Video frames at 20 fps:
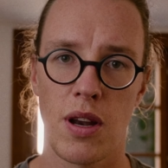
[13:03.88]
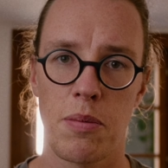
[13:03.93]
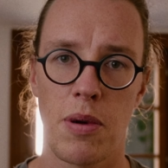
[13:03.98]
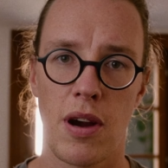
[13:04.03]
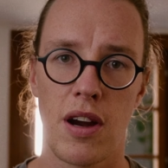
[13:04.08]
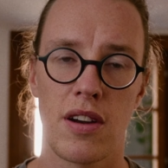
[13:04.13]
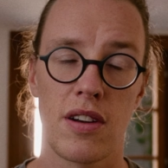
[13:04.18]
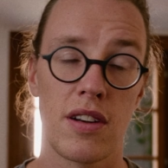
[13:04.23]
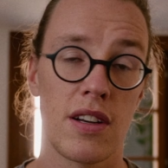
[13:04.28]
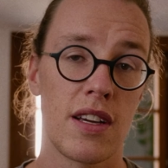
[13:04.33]

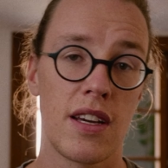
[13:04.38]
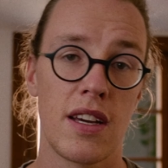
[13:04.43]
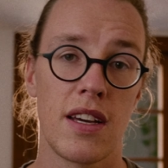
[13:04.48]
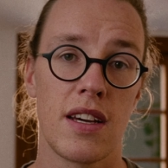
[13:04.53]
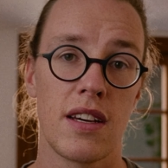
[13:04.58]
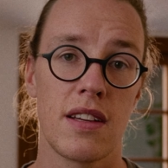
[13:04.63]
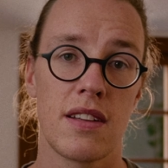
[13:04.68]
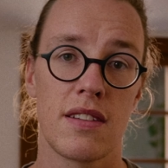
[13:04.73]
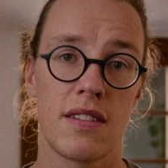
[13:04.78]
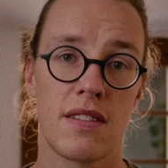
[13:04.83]

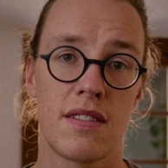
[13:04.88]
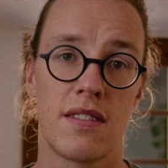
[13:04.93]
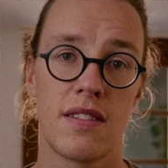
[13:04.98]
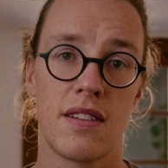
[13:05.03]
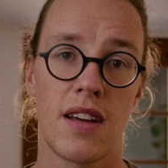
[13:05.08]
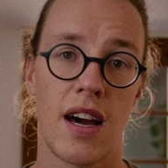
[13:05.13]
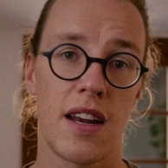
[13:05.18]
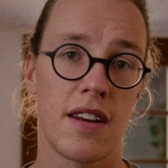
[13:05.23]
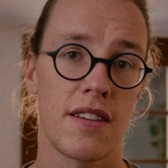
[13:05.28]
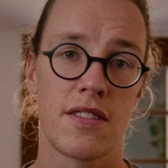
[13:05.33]
apparently,
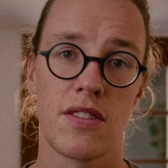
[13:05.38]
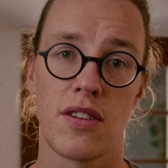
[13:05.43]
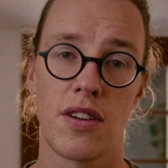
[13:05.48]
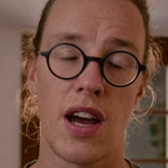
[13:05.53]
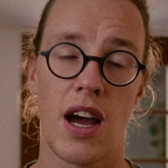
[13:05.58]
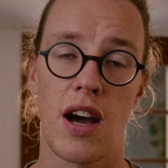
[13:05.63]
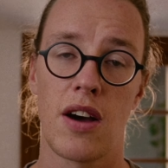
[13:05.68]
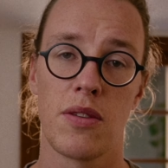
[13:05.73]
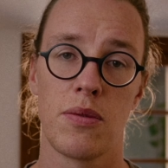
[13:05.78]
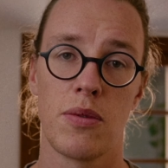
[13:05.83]
that is not
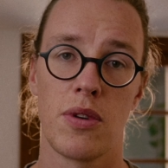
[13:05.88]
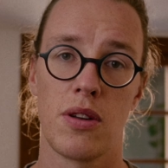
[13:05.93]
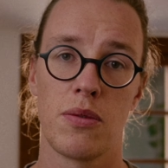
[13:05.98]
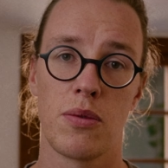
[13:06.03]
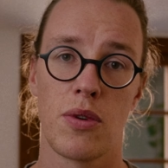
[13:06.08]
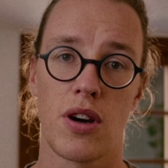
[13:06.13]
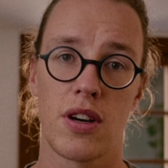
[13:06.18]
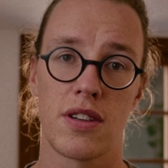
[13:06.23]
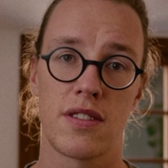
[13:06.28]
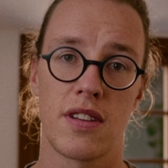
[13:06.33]
how the world
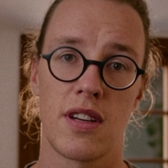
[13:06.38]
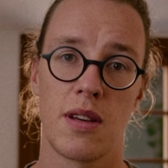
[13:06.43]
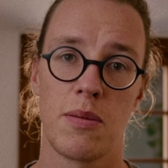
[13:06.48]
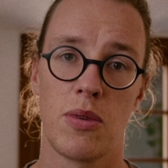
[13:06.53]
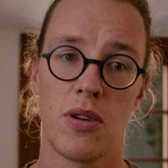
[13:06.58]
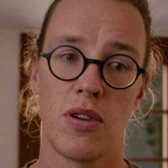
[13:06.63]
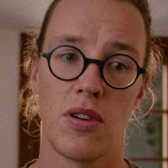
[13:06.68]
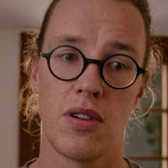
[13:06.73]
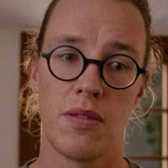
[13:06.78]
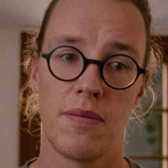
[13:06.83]
works
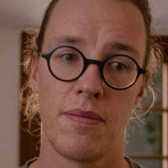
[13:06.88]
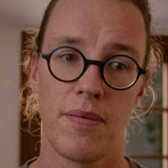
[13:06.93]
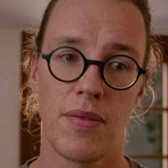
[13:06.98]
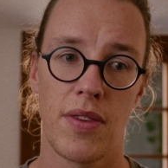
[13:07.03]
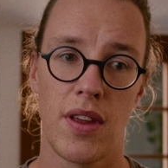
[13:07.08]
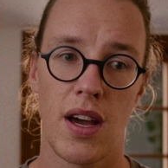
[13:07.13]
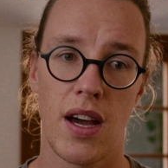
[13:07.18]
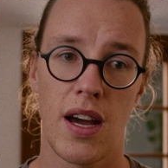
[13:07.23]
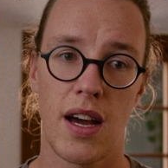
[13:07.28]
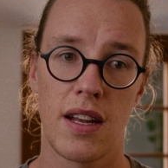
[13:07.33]
anymore.
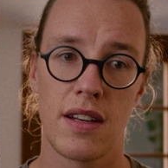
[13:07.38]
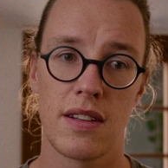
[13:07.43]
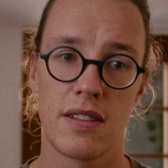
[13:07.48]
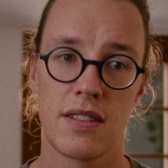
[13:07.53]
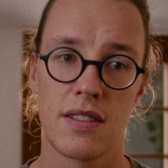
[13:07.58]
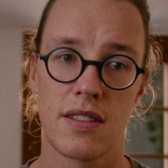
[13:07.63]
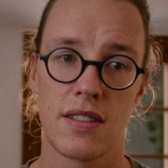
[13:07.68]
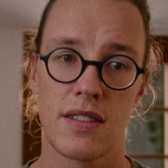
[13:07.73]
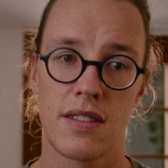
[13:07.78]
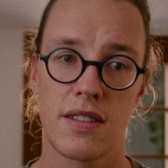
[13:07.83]

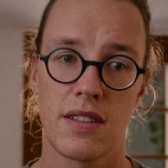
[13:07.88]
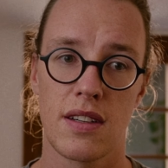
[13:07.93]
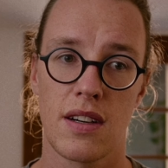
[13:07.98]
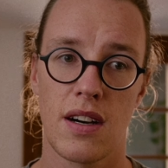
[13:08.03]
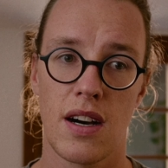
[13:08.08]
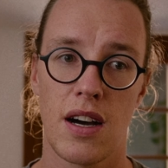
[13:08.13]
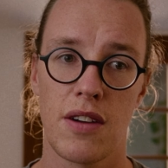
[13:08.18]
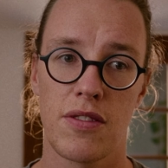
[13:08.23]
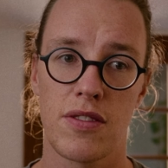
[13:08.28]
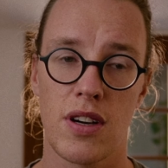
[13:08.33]
And
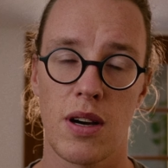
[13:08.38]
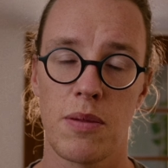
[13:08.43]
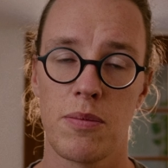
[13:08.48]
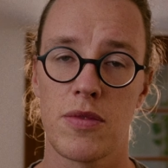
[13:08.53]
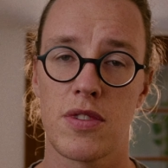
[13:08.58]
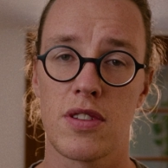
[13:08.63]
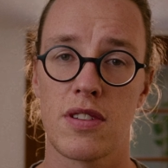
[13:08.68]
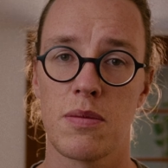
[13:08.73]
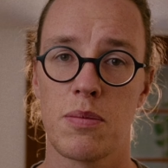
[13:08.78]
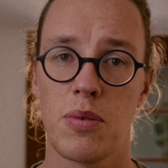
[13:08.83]
I've come
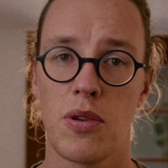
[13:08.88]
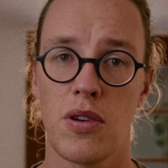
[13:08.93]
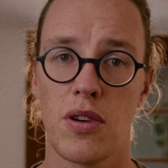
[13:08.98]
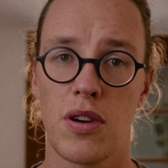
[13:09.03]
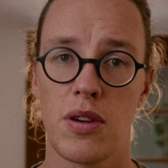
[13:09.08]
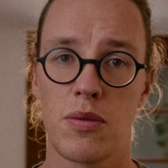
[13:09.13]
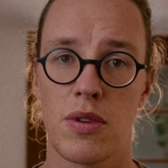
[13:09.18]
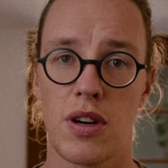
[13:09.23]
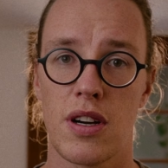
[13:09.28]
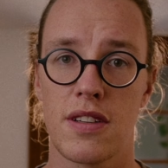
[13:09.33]
to the
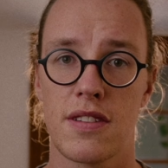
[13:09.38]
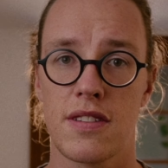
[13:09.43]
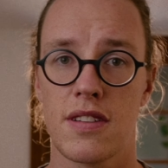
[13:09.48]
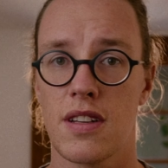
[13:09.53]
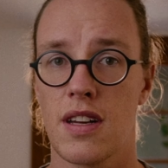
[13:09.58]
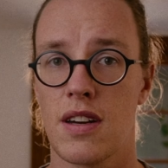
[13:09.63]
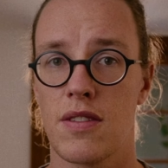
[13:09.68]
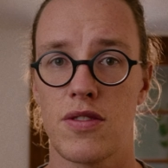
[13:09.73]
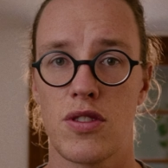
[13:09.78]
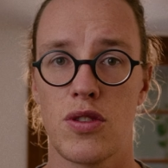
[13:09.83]
point where I
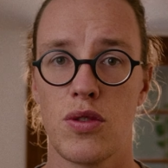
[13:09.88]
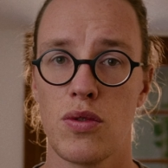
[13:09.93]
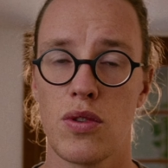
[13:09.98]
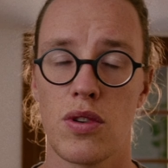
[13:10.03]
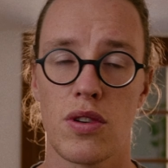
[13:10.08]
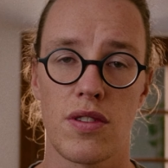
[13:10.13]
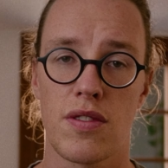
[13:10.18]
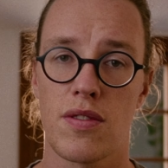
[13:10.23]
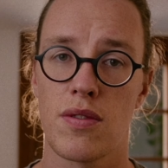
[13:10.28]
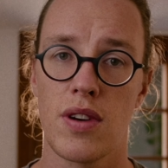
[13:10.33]
still have 2
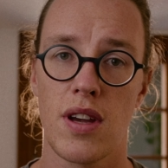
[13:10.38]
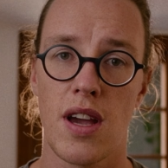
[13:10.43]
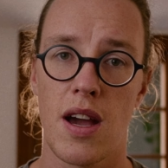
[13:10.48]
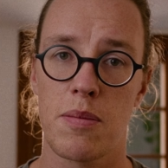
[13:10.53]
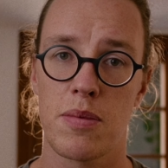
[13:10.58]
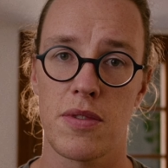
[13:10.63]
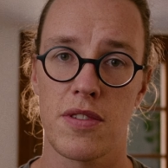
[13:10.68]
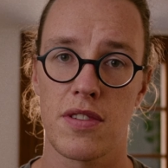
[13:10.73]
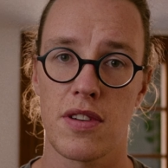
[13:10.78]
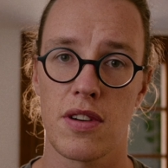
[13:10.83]
or 3
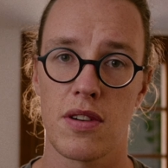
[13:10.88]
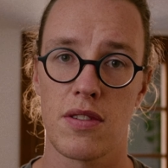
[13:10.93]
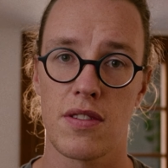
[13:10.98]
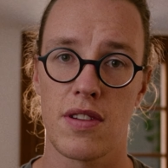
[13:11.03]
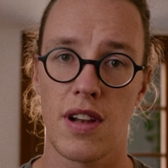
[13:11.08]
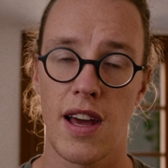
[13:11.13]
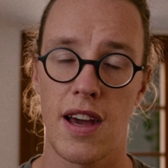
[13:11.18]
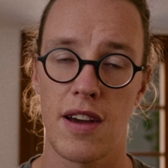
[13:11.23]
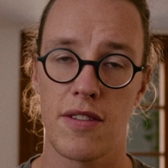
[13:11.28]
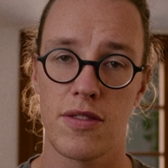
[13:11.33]
episodes
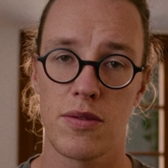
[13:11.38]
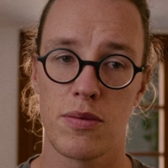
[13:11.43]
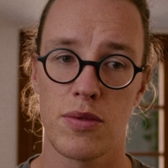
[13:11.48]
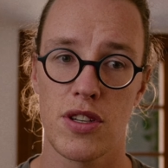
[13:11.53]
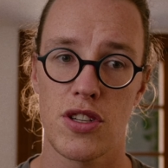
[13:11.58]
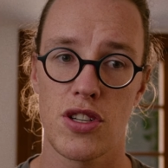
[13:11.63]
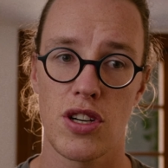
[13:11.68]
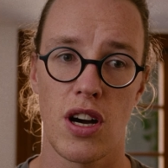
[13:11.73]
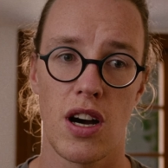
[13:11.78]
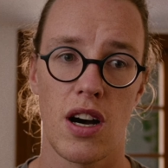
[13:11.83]
left,
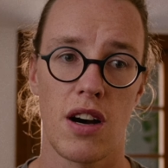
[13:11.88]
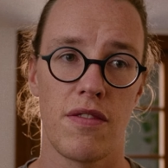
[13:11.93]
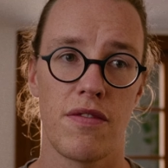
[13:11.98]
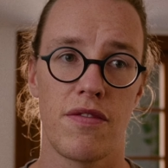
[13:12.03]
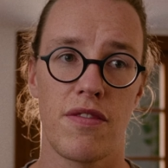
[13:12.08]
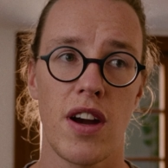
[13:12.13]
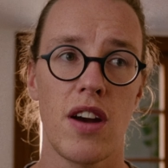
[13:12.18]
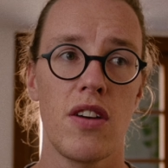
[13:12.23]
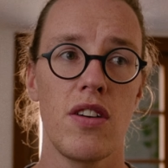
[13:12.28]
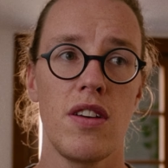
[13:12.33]
which are
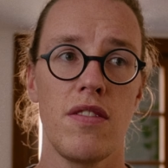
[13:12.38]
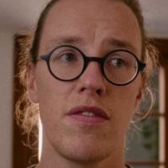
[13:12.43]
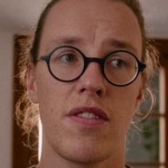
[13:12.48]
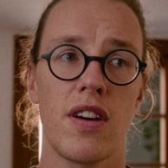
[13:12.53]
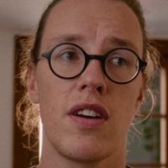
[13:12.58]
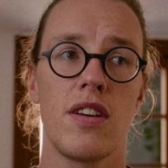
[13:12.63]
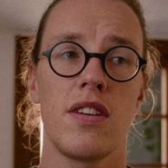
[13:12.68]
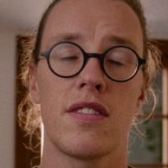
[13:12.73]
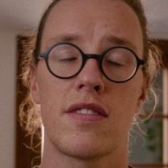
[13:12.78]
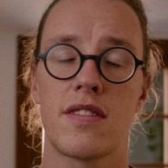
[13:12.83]
very,
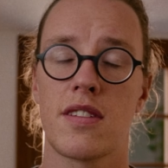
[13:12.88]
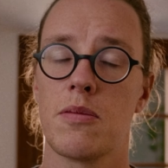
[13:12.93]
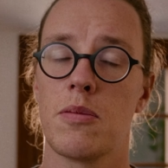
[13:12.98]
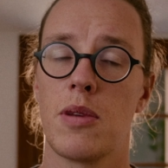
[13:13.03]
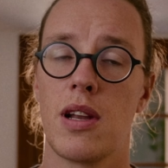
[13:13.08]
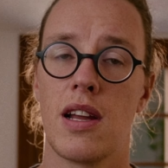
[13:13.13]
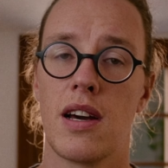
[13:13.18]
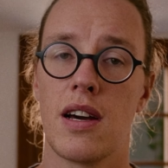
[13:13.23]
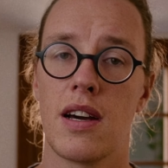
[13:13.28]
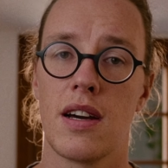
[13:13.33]
very
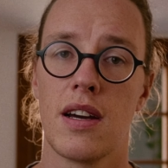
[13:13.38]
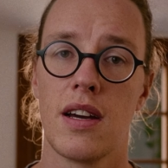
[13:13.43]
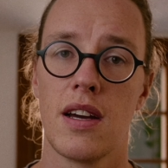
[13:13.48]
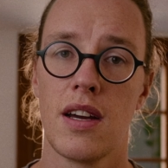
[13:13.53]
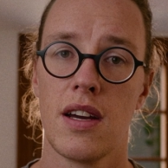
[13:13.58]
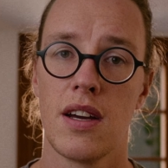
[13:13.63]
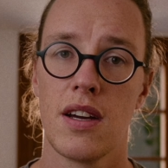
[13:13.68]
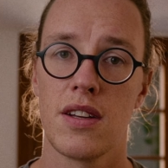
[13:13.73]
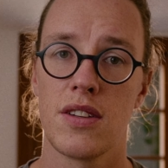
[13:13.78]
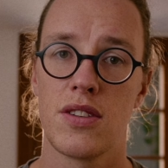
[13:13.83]
similar
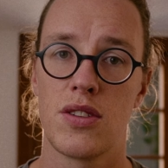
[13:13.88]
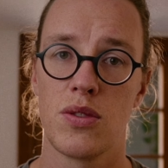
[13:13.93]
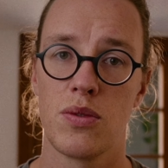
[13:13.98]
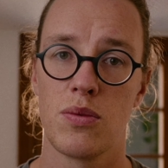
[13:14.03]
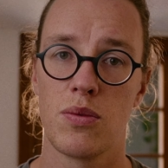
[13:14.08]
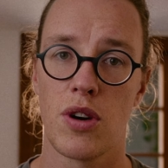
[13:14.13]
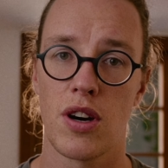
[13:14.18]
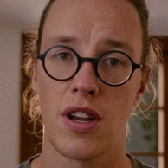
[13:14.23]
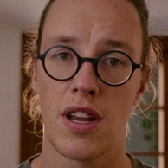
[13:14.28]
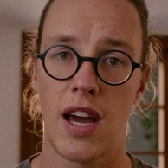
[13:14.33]
to
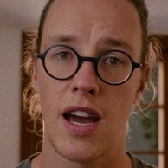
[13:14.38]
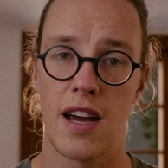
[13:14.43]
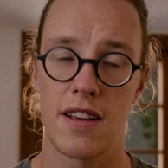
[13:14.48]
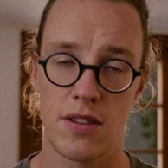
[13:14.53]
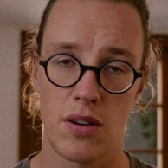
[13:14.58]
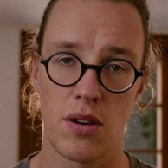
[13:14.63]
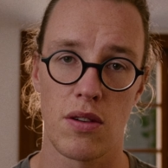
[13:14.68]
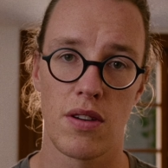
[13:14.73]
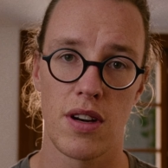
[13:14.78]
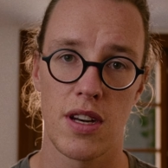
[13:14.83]
what has
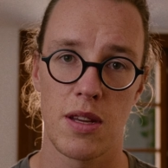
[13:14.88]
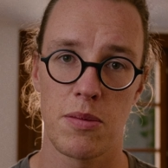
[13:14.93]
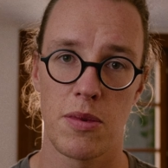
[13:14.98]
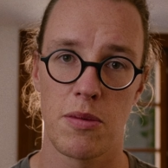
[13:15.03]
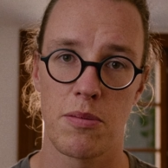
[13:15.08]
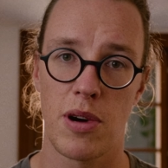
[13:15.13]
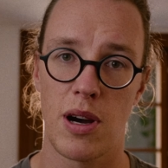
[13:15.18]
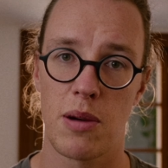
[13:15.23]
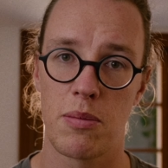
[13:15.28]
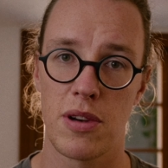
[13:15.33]
already
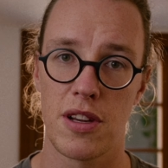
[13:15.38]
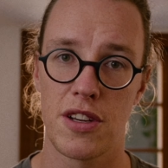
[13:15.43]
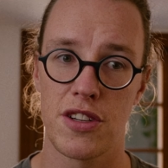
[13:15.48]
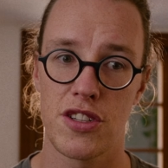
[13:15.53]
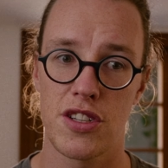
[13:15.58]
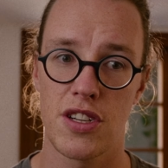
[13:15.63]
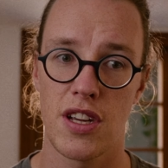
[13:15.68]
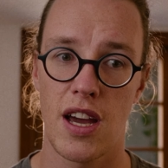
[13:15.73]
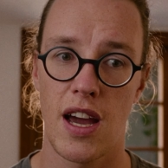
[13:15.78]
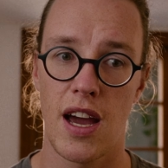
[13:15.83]
been
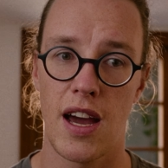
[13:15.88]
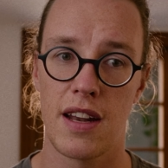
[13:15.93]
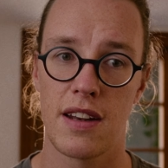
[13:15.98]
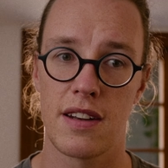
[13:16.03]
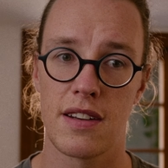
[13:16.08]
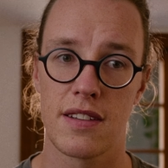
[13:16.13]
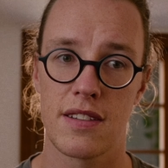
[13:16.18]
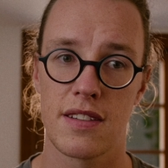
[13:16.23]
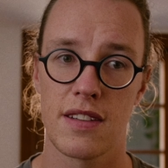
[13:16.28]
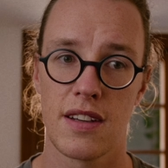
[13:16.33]
published.
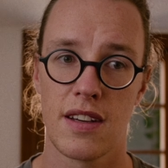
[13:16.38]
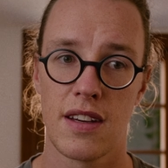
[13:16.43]
And